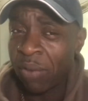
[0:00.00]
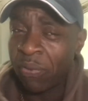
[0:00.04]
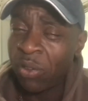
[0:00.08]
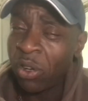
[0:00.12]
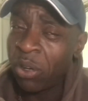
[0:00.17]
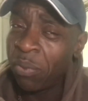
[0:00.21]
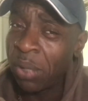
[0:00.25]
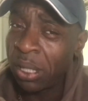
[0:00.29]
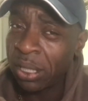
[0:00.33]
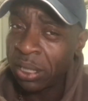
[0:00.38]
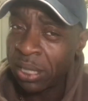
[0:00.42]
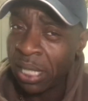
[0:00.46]
very
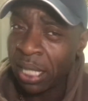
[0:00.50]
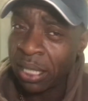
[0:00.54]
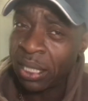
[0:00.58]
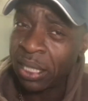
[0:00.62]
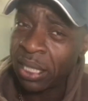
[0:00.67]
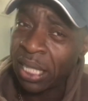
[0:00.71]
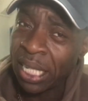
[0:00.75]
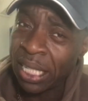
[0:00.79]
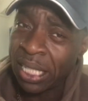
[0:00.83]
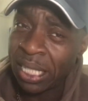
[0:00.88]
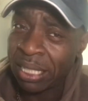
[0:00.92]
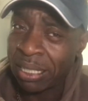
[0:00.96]
much sounded
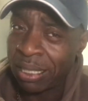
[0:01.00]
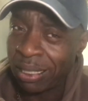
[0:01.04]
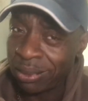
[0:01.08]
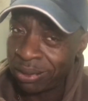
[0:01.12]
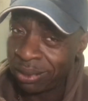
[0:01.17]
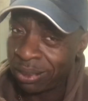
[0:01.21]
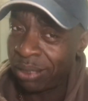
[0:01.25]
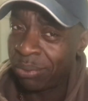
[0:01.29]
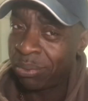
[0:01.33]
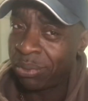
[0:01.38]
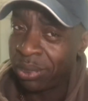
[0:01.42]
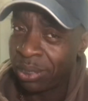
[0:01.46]
like a
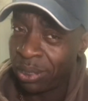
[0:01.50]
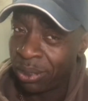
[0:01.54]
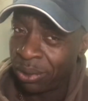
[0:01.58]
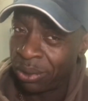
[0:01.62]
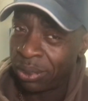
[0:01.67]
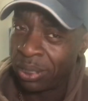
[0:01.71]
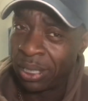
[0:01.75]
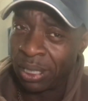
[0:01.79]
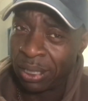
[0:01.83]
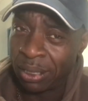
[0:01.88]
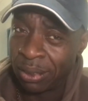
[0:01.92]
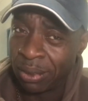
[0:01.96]
customs
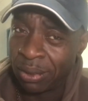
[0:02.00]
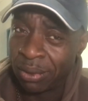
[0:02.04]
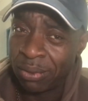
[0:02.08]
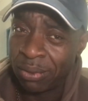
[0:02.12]
union